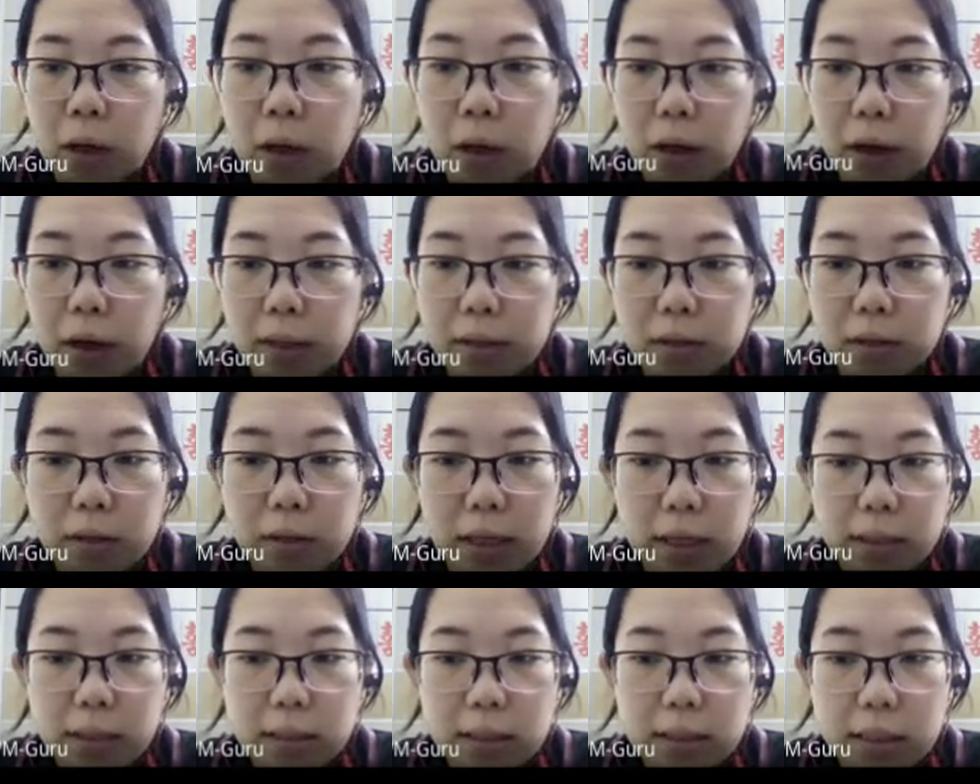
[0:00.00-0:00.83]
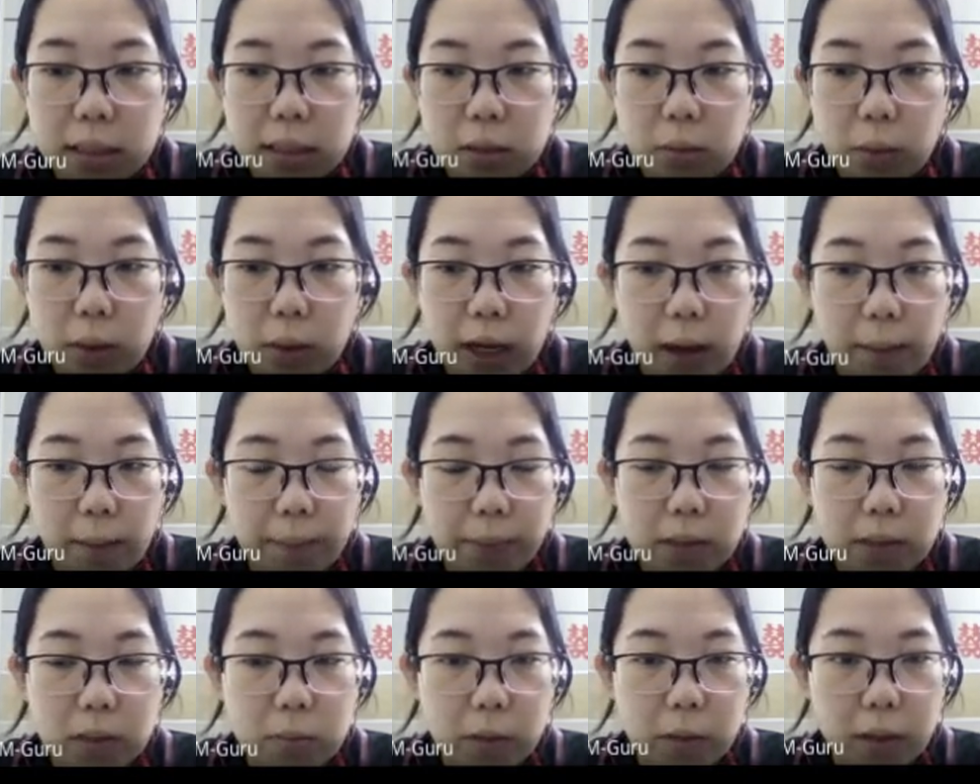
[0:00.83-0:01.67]
All right, so let's see what
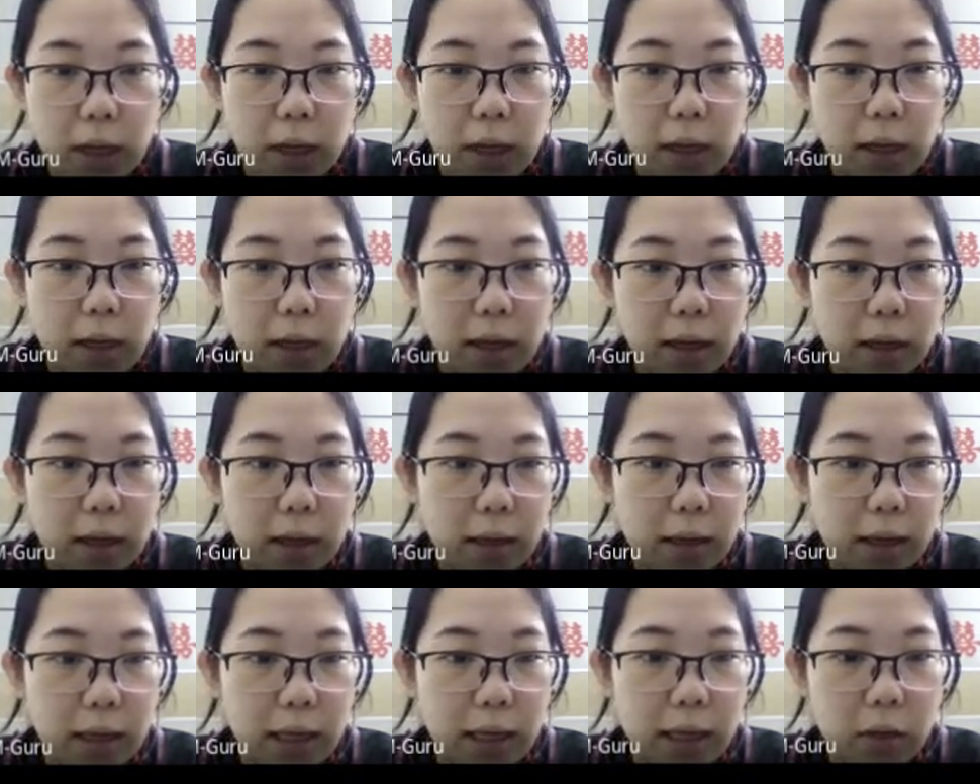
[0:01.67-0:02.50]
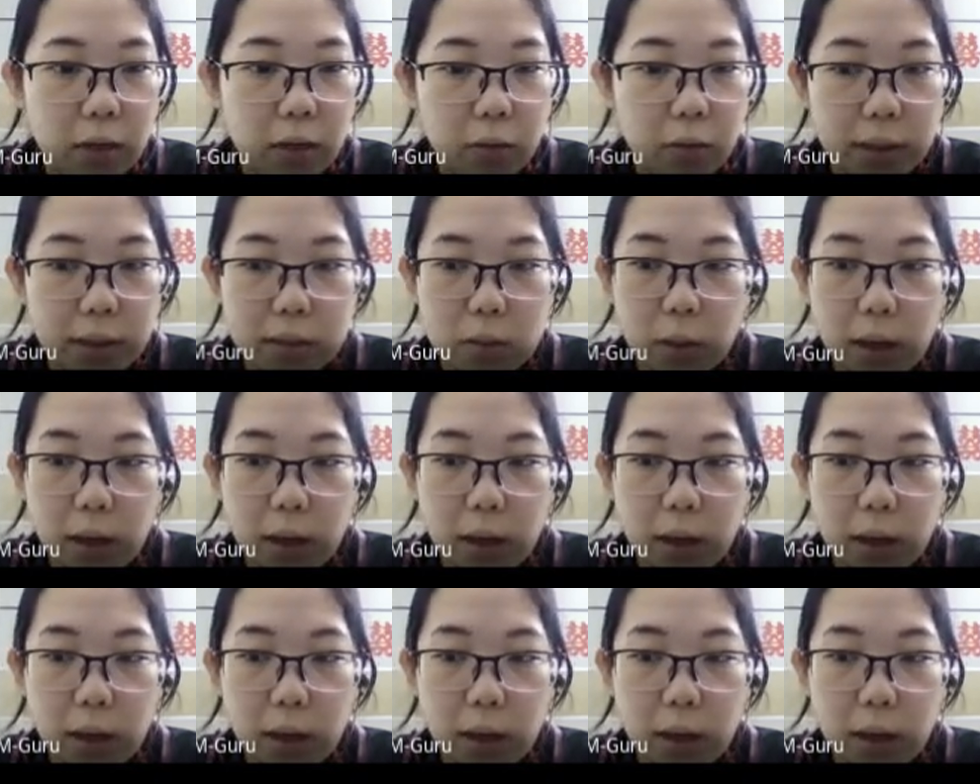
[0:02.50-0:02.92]
happens when I increase.